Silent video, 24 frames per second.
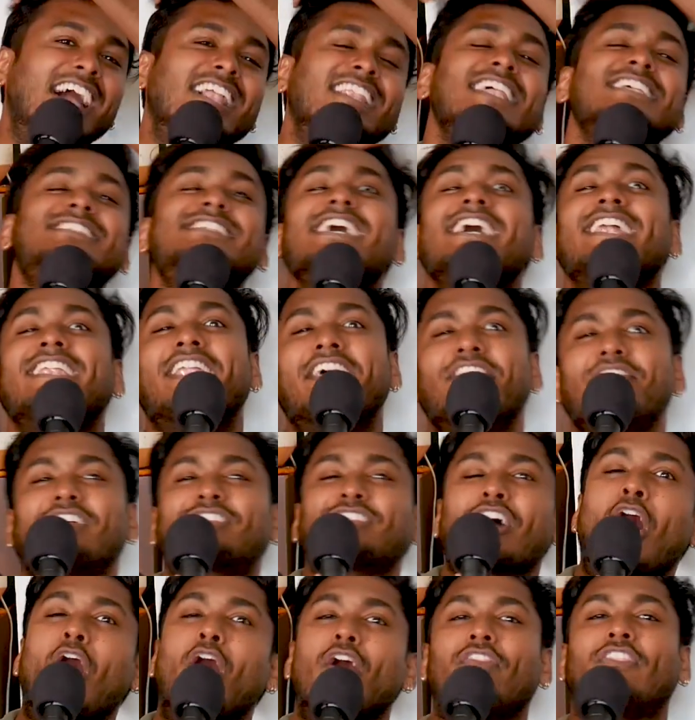Listen, it's
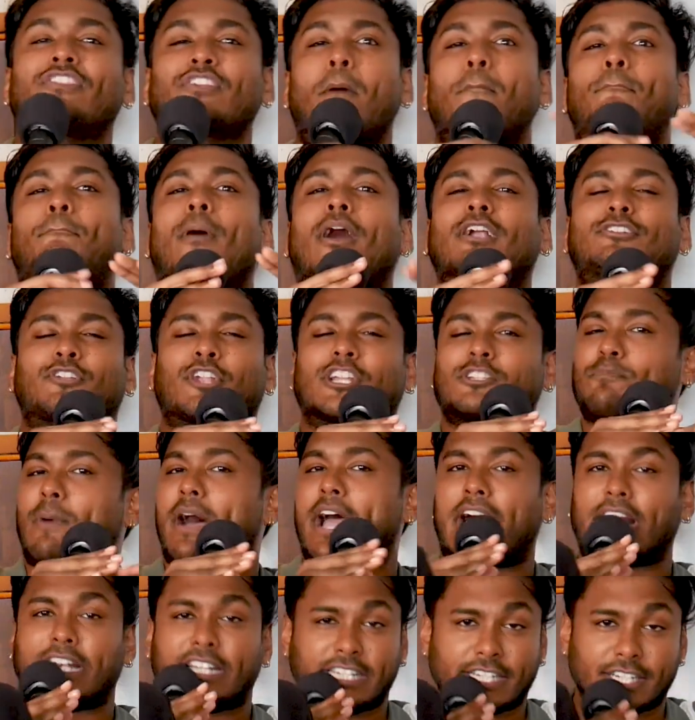all buttressed
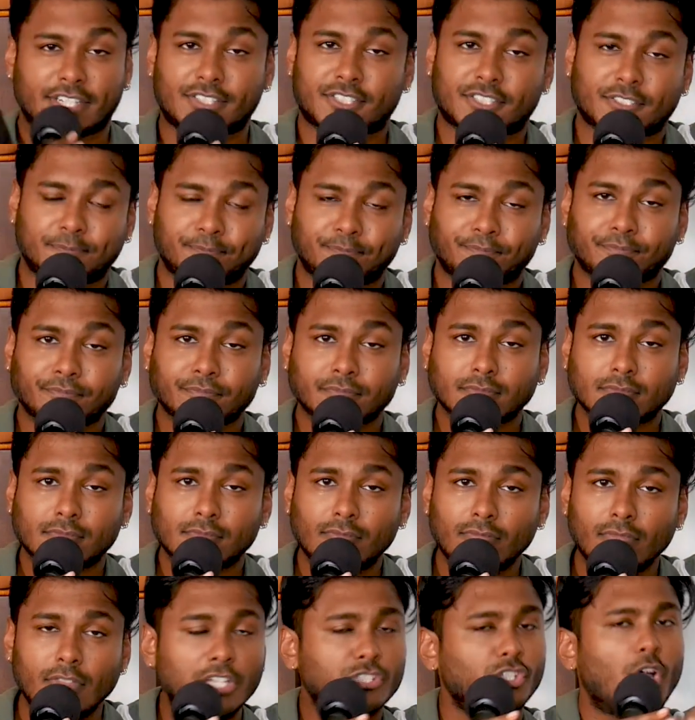by ideas.
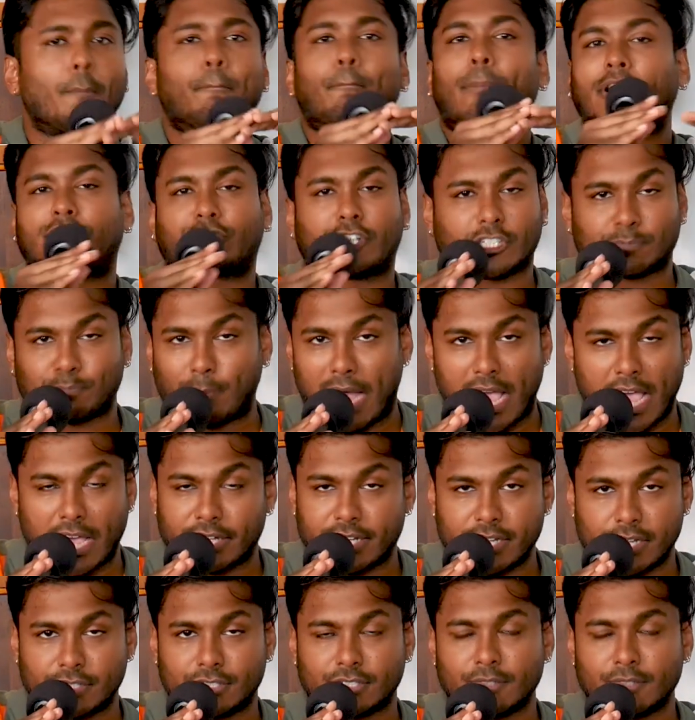It's all buttressed by ideas.